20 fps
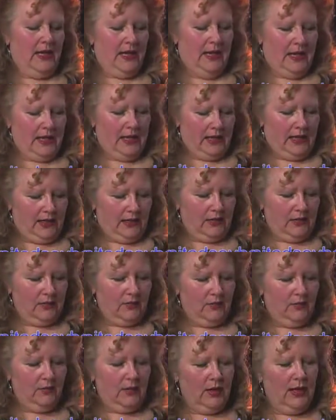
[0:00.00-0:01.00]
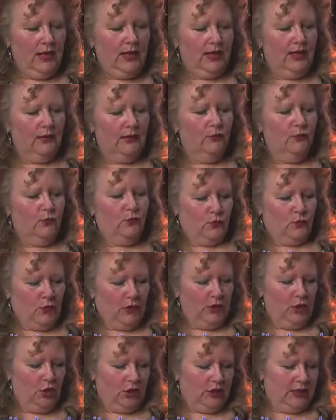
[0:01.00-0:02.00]
And if
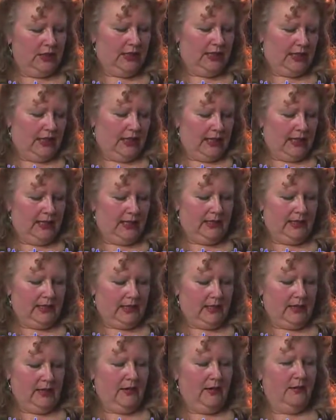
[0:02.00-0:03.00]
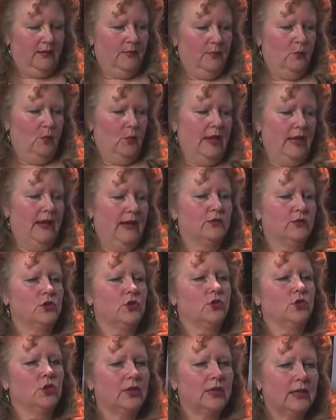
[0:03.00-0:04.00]
we look again, we have to
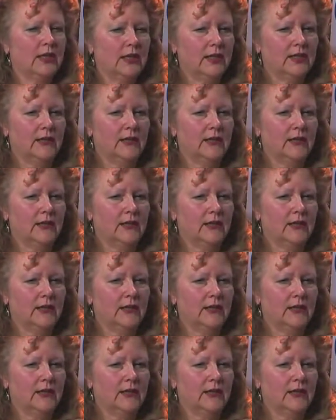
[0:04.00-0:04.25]
look